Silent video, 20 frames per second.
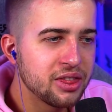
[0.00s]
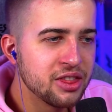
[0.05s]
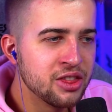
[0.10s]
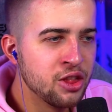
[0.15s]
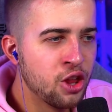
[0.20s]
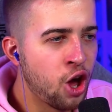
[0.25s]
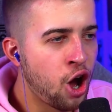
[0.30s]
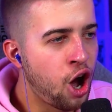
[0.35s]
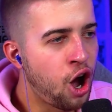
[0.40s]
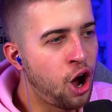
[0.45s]

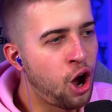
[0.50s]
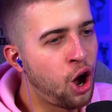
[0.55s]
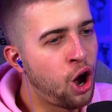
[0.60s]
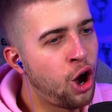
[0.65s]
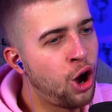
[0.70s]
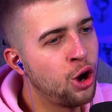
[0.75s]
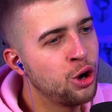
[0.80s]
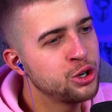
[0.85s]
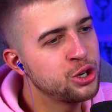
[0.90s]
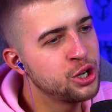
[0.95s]

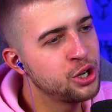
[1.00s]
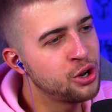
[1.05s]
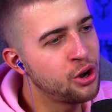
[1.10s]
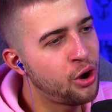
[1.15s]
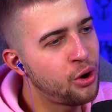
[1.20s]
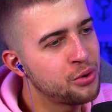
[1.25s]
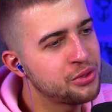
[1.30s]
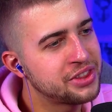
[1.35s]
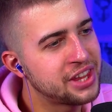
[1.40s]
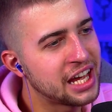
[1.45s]
No, you
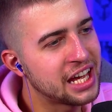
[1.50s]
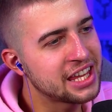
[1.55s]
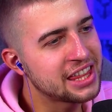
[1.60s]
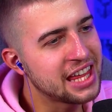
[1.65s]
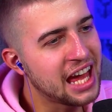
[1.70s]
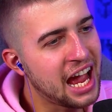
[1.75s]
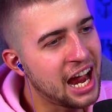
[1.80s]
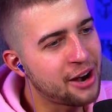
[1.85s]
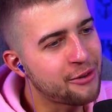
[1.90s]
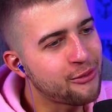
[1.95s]
don't think
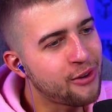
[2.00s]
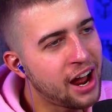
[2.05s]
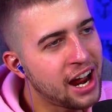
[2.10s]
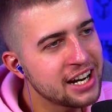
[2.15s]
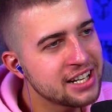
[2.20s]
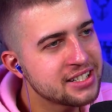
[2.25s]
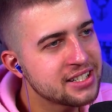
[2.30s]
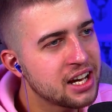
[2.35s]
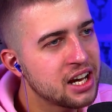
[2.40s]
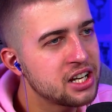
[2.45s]
that,
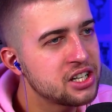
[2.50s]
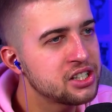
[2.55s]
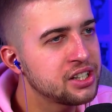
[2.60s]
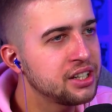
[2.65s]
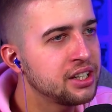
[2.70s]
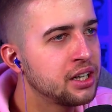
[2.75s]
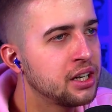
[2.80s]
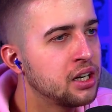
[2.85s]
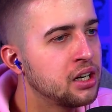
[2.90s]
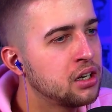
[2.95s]
right,
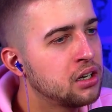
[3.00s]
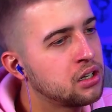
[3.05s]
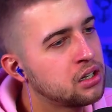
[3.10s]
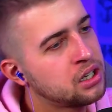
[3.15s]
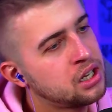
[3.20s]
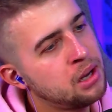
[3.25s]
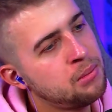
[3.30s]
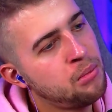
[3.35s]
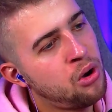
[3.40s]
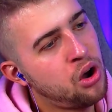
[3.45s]
Sanji?
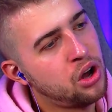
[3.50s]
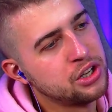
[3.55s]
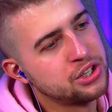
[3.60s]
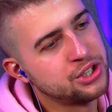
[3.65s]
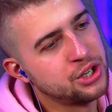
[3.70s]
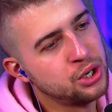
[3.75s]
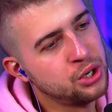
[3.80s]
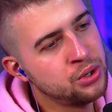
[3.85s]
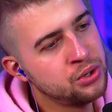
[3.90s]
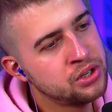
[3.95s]
Come on,
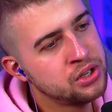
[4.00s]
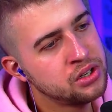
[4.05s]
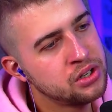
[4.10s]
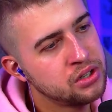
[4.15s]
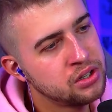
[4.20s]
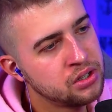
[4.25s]
dude.